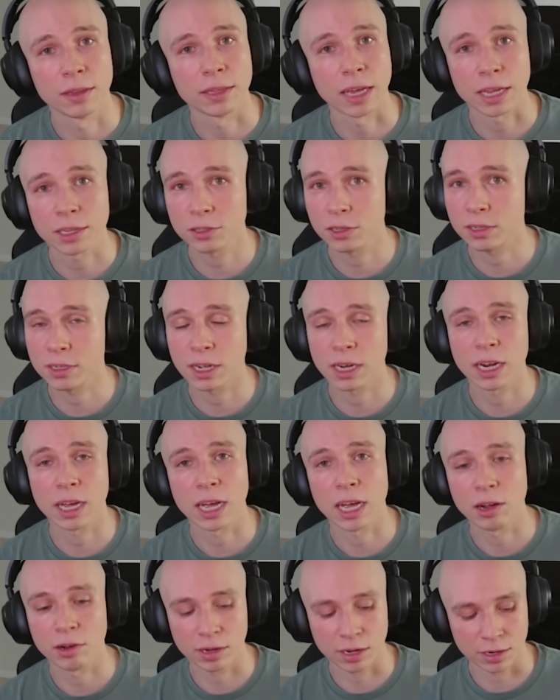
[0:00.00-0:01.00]
that's just kind of
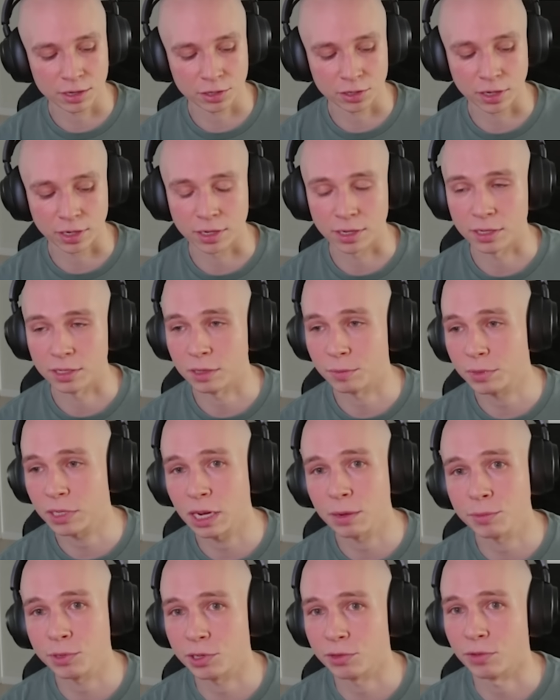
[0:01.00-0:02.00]
how Counter-Strike is.
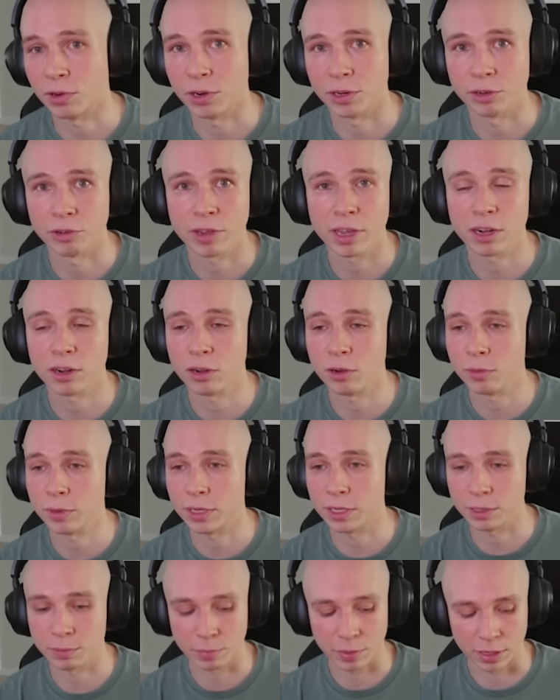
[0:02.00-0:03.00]
Sometimes you're wrong. You can't
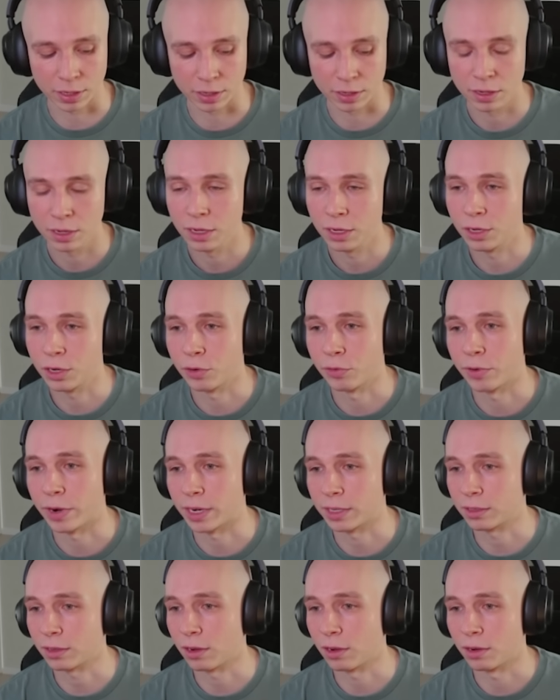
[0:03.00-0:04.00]
always be
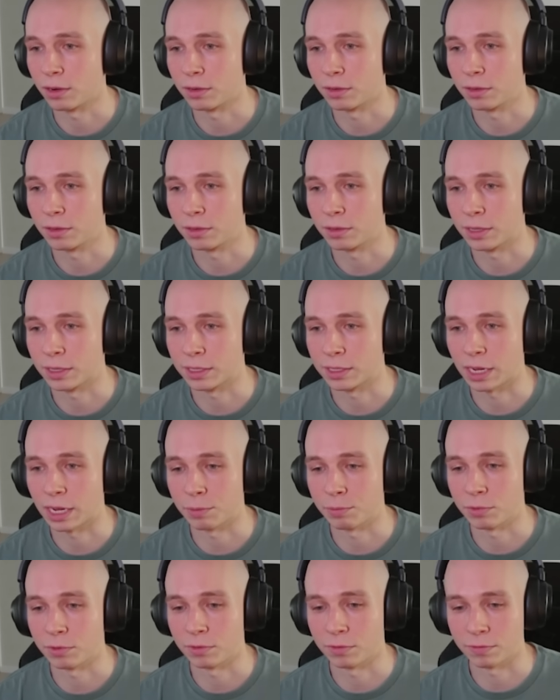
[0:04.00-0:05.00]
correct on this
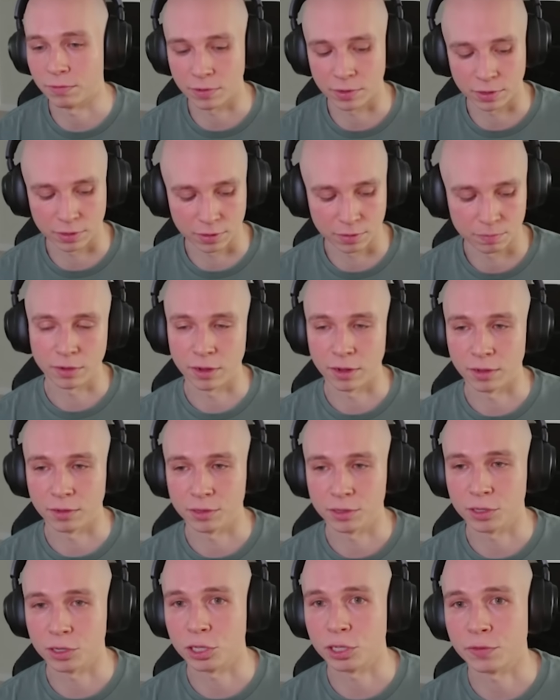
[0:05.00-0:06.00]
type of
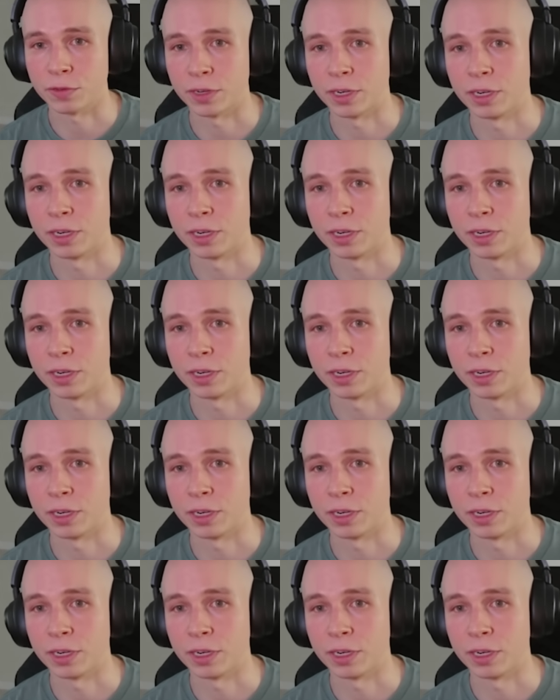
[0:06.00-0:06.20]
search for